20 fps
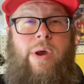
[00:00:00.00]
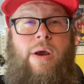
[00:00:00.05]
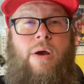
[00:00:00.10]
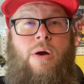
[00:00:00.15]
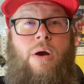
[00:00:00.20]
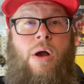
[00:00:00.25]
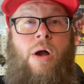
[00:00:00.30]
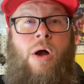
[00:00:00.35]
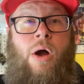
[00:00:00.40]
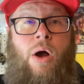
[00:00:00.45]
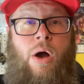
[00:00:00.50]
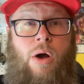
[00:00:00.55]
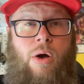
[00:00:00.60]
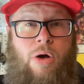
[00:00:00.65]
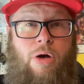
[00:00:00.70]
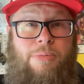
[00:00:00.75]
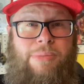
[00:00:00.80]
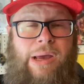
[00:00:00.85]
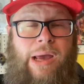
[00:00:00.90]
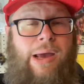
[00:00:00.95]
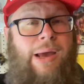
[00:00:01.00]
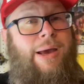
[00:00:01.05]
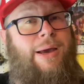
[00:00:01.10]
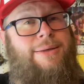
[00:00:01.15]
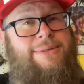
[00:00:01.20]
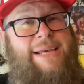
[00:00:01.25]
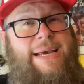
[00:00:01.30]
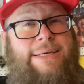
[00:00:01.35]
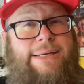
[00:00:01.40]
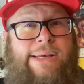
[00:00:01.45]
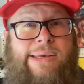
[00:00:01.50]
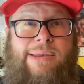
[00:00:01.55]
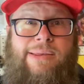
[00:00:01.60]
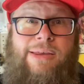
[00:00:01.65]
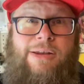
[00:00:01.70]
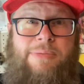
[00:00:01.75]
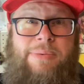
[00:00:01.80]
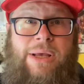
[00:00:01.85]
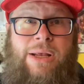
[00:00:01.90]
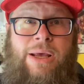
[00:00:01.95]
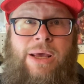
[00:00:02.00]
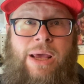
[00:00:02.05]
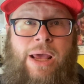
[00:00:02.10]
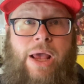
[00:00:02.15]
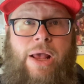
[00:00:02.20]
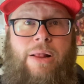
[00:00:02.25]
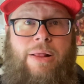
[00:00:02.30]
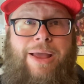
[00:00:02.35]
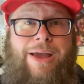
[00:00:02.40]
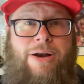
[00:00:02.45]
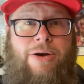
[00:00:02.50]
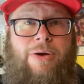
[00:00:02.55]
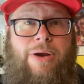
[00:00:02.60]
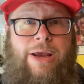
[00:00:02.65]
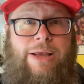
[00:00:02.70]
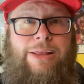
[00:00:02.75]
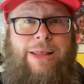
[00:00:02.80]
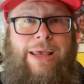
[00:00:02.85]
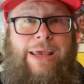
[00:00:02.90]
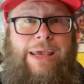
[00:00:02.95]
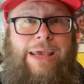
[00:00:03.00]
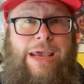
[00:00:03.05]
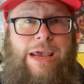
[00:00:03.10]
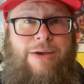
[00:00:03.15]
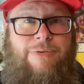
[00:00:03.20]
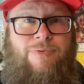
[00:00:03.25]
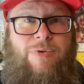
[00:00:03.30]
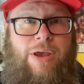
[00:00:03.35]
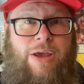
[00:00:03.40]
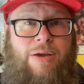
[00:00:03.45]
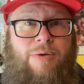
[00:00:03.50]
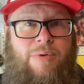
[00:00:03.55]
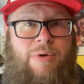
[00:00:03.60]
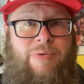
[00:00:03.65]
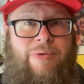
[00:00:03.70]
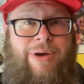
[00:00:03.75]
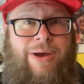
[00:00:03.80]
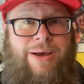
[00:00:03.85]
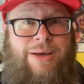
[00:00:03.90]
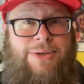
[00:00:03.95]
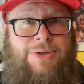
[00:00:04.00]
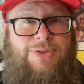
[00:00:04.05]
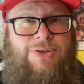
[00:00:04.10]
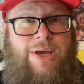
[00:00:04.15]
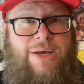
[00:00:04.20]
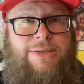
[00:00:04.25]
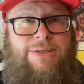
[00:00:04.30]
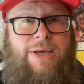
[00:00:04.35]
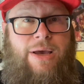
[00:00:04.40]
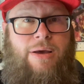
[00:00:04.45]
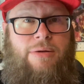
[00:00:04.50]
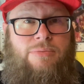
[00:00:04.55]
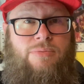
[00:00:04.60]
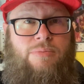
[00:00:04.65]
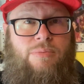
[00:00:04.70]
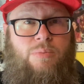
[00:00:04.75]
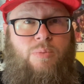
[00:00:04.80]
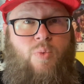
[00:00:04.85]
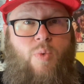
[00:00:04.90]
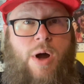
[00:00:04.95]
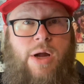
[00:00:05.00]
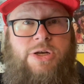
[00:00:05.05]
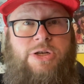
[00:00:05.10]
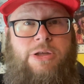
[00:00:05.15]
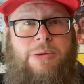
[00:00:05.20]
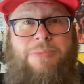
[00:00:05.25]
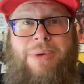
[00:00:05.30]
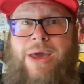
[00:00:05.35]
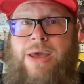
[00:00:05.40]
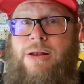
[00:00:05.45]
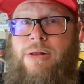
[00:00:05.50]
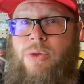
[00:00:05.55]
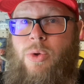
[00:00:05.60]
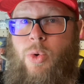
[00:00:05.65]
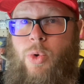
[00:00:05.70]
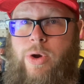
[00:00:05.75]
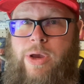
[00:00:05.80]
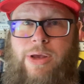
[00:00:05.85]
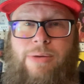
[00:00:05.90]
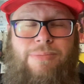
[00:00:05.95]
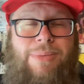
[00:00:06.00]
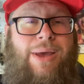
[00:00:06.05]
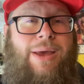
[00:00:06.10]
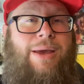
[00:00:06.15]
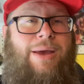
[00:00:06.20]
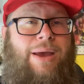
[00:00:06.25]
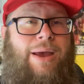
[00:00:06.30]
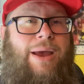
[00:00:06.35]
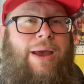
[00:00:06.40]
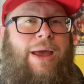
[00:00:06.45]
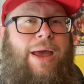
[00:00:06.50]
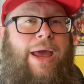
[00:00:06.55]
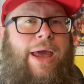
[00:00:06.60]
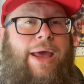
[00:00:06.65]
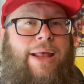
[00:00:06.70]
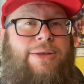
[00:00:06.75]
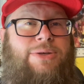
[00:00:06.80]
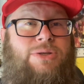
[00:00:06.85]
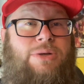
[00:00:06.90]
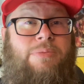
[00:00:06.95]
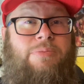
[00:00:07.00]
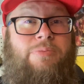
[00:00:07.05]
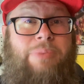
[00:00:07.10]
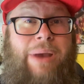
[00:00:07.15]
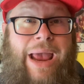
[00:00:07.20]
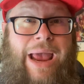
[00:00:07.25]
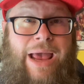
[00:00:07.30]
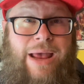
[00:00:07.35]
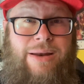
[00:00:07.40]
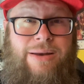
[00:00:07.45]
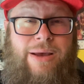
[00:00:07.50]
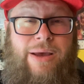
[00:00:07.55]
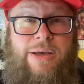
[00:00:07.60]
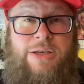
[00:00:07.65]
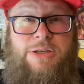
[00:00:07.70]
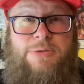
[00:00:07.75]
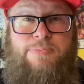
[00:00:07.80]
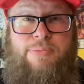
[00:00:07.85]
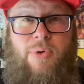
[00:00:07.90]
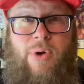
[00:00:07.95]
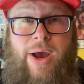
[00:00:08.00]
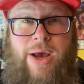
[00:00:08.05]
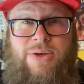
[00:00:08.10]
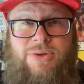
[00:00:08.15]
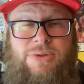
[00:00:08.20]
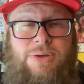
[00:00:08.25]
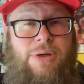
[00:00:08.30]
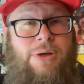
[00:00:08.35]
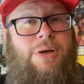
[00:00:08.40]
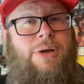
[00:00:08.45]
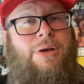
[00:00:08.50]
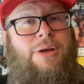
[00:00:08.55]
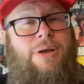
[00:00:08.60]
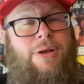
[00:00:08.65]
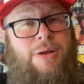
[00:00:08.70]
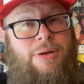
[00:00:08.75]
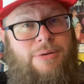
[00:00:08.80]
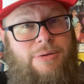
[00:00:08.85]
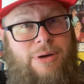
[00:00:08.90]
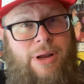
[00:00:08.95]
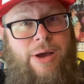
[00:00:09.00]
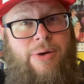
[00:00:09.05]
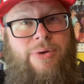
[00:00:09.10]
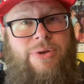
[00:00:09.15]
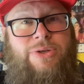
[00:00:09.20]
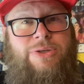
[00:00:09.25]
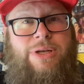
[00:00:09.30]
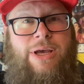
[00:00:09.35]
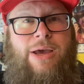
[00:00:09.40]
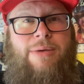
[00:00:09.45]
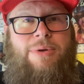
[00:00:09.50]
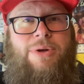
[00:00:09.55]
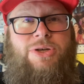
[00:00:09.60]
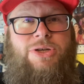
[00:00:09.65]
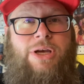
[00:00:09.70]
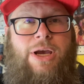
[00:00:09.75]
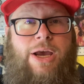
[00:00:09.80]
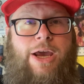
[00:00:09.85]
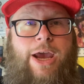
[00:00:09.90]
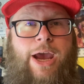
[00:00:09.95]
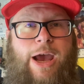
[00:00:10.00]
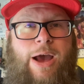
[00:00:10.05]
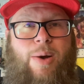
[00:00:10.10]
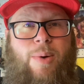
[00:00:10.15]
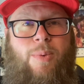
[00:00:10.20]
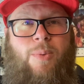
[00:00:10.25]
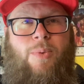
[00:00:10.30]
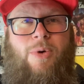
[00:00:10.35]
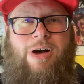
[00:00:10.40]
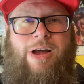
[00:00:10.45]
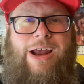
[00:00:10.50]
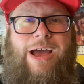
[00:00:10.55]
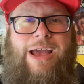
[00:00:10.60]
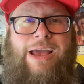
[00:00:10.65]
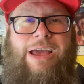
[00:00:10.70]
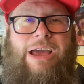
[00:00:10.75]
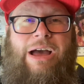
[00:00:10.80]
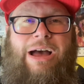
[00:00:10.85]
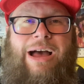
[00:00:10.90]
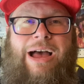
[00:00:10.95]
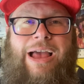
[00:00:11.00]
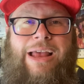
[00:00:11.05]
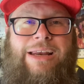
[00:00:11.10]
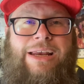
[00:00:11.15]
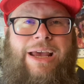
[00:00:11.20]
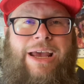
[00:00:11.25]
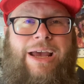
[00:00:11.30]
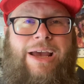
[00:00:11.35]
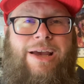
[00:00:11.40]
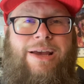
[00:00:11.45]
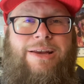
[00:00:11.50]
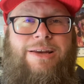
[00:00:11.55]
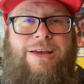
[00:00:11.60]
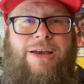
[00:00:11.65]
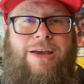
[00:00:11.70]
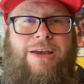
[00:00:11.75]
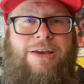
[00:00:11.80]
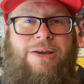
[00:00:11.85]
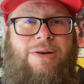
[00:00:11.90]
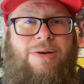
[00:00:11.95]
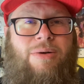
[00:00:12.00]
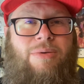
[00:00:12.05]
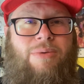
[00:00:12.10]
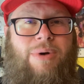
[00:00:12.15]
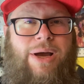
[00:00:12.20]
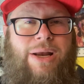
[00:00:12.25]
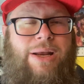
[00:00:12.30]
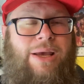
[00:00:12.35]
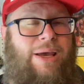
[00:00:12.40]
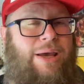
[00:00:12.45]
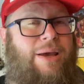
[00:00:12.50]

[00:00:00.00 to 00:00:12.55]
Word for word: are home. It's actually a little bit later in the evening. We've sat down, watched The Mandalorian, had some Panda Express. Now it's time to check out what I got. And you know what?